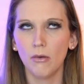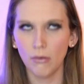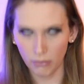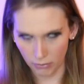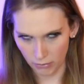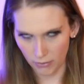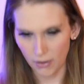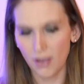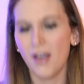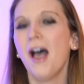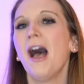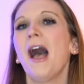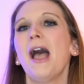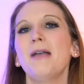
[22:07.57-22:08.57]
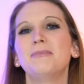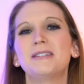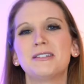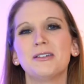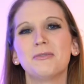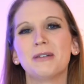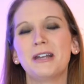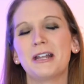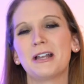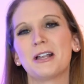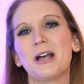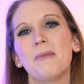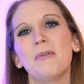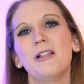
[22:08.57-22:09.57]
Whew. I'm still reading
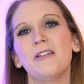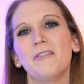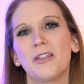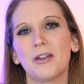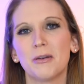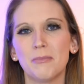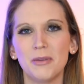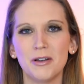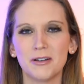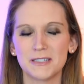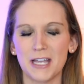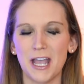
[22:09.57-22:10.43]
a couple of other books.